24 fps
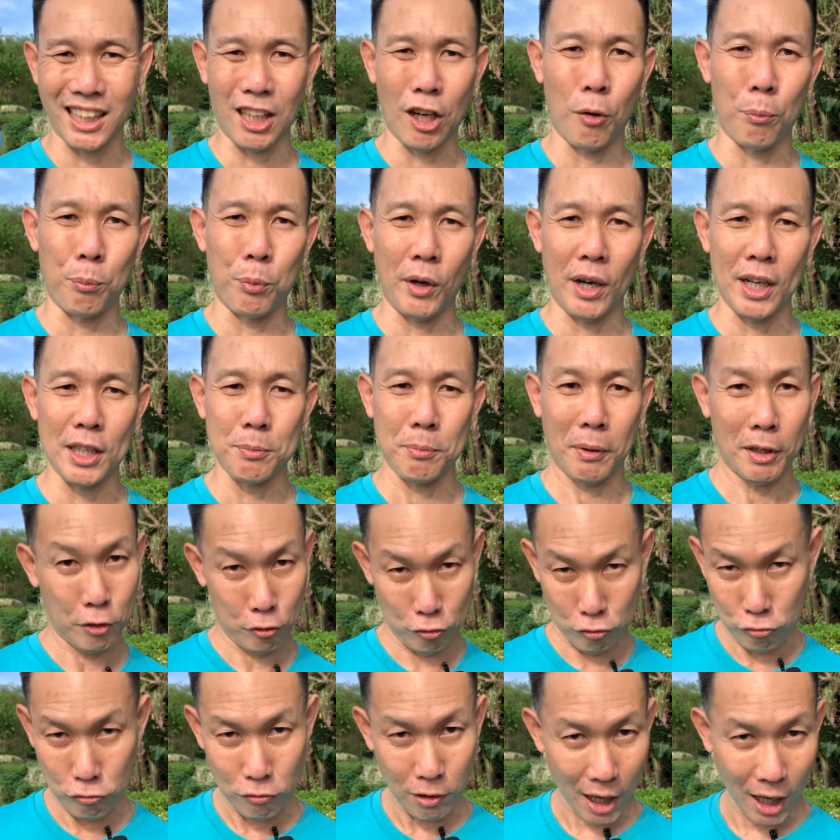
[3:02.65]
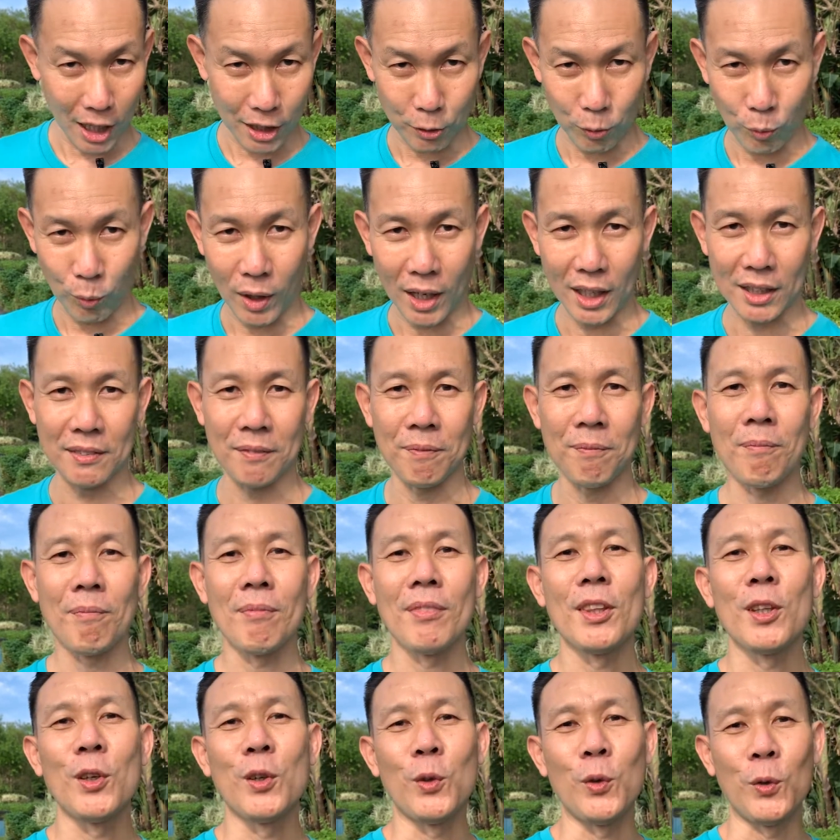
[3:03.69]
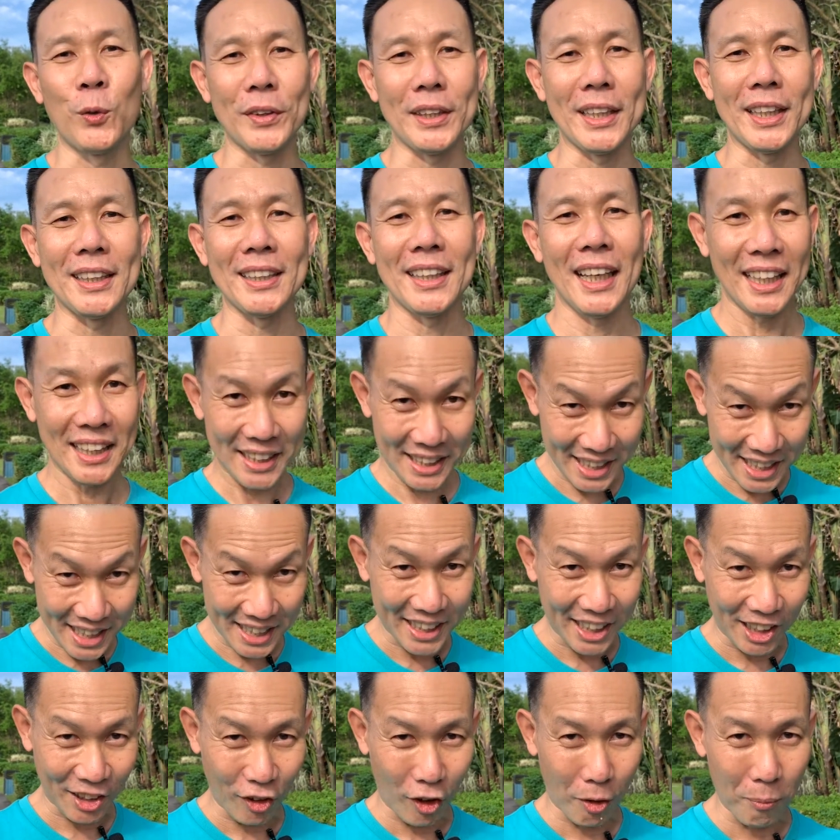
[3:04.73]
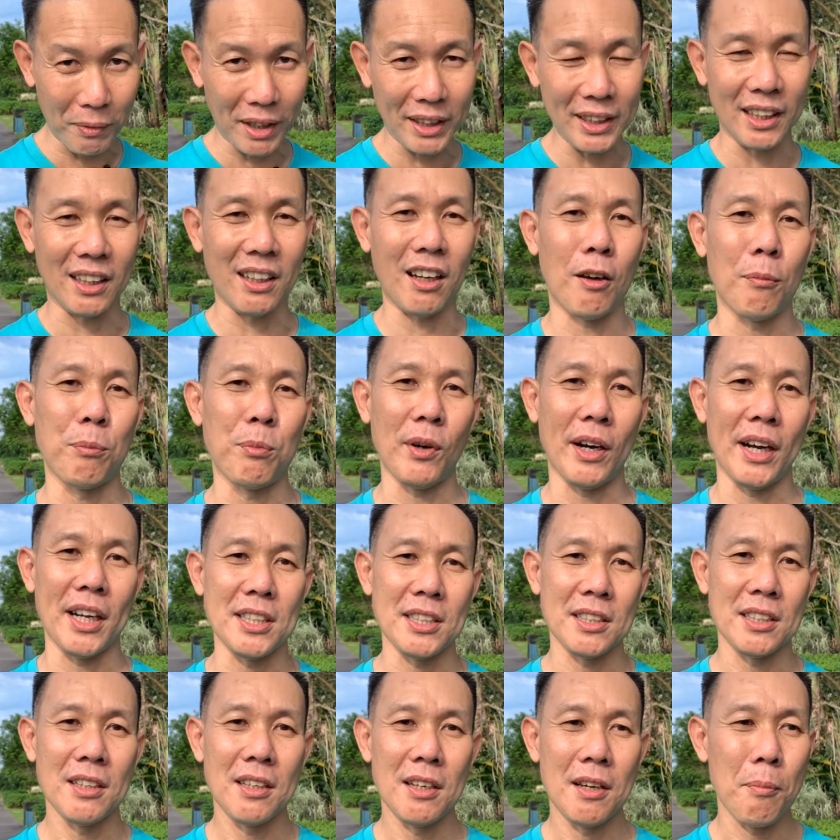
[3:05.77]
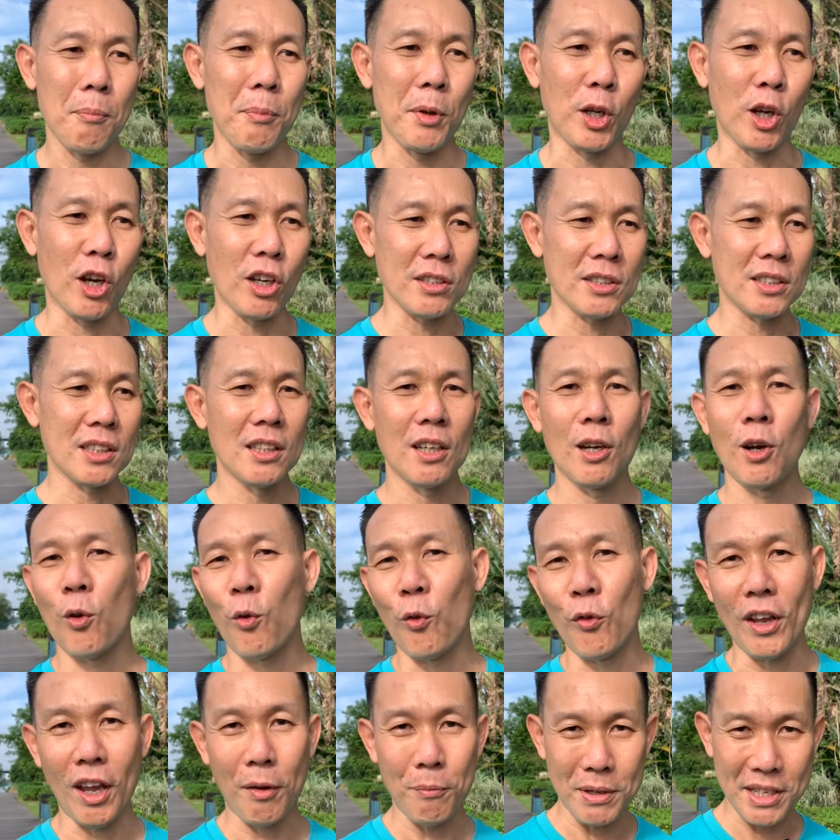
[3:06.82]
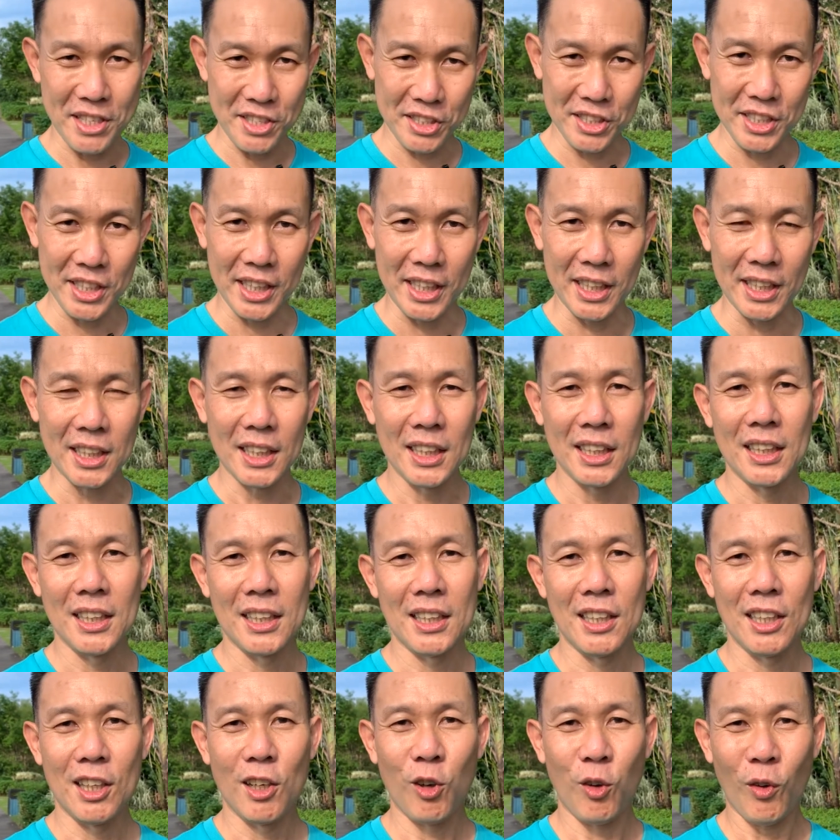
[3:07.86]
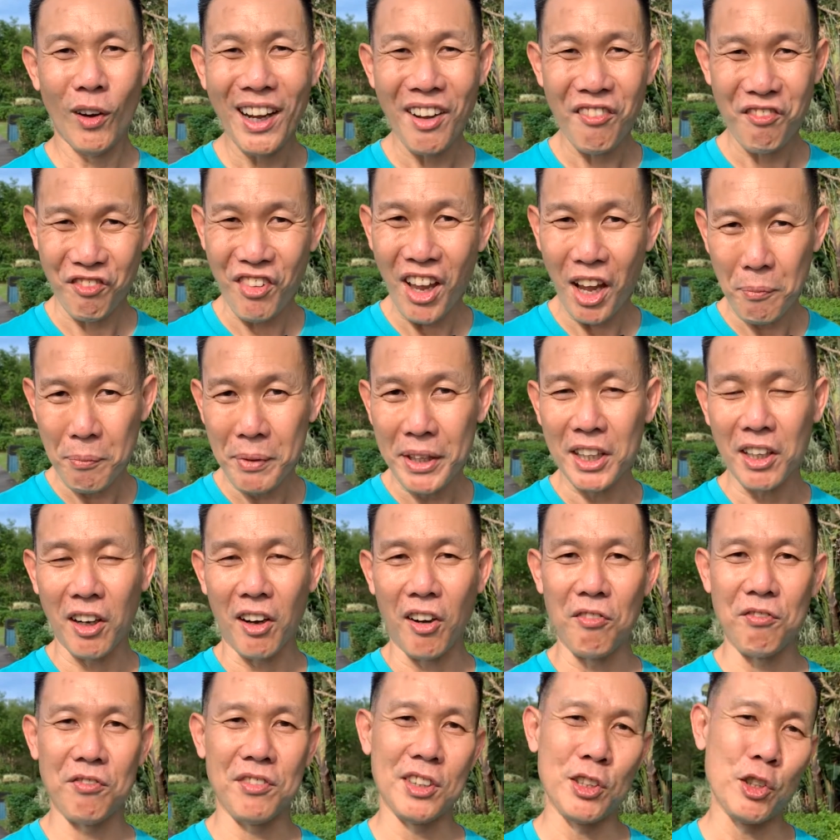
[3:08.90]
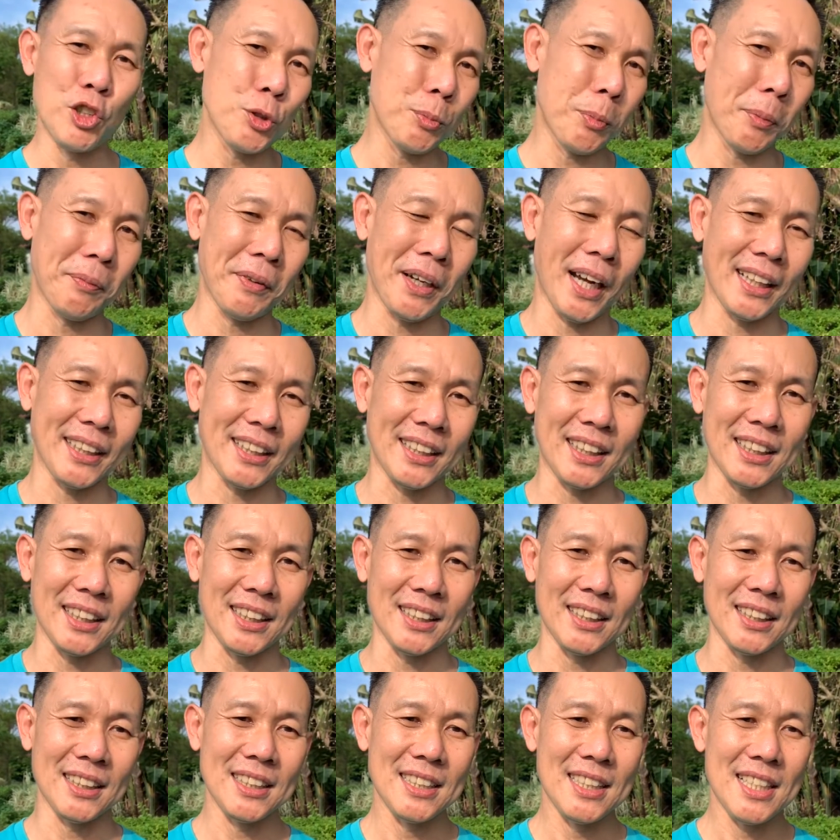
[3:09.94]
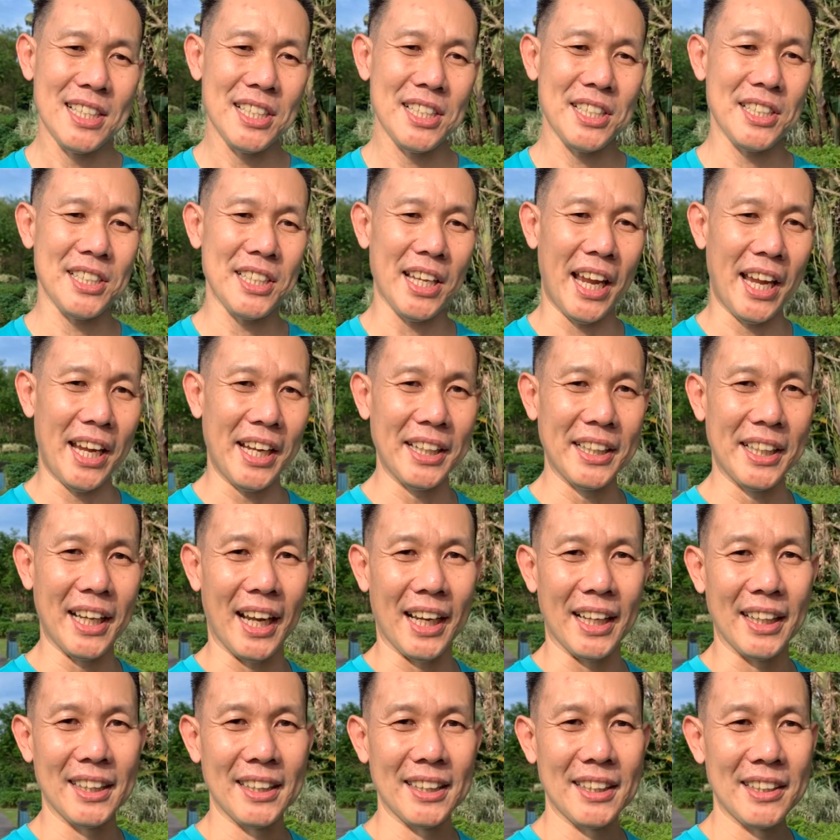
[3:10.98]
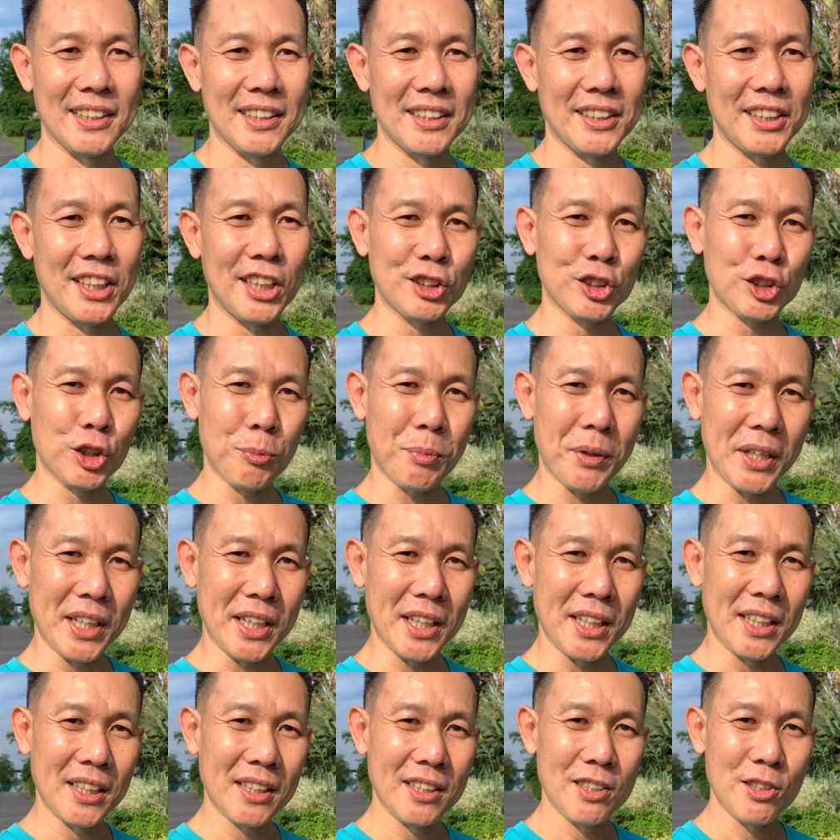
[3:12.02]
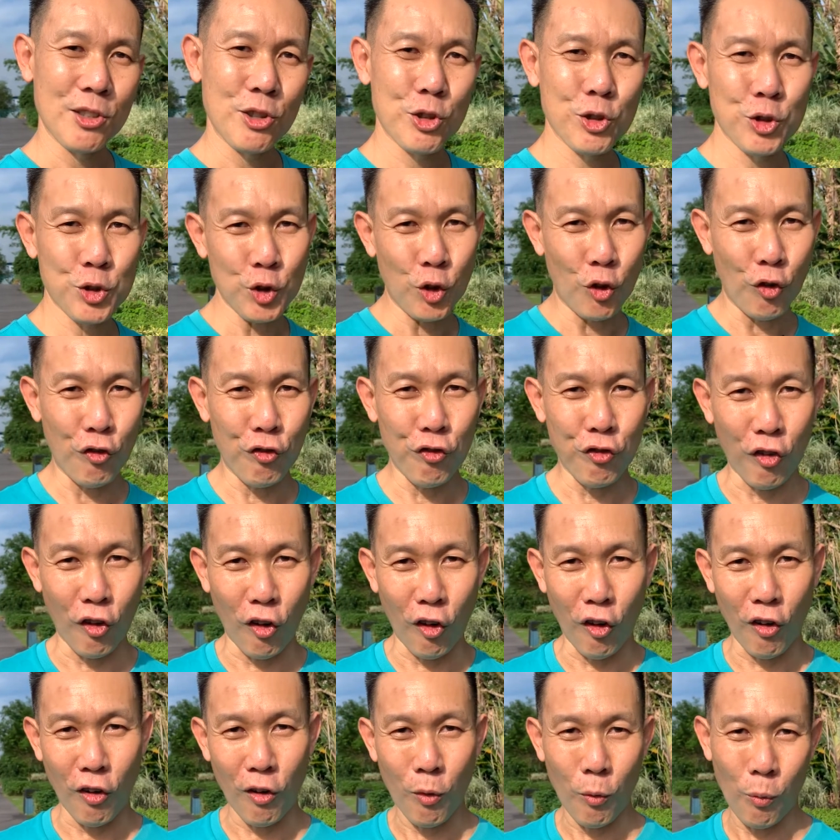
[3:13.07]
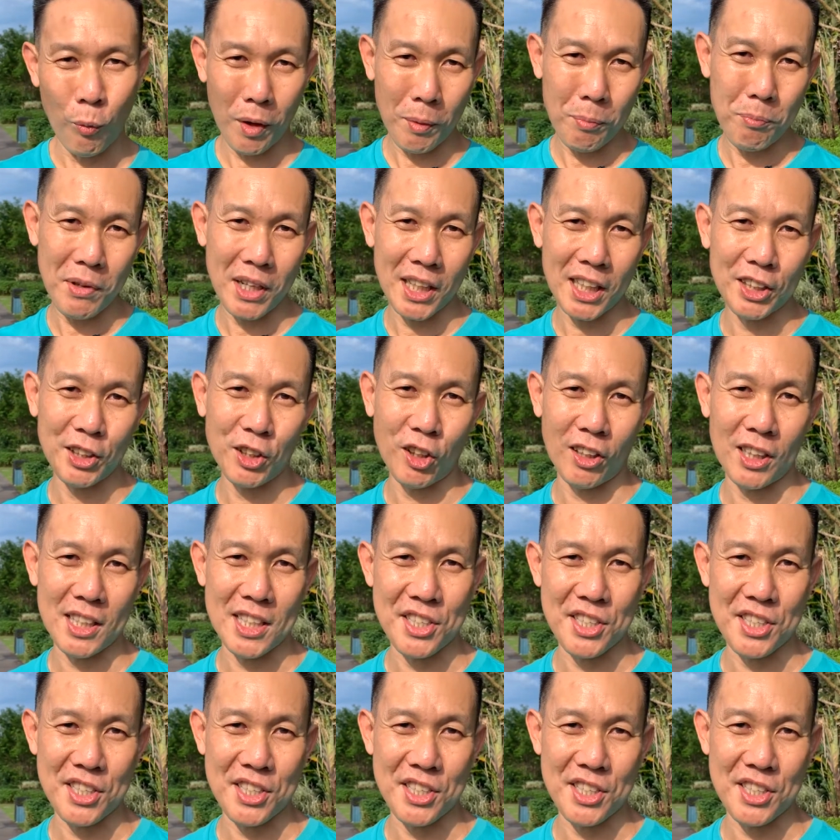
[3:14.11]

the kind of price, but you are the one who think that it can command the kind of price? Because we have been seeing quite a fair bit of newspaper article saying that HDB sold for $1 million,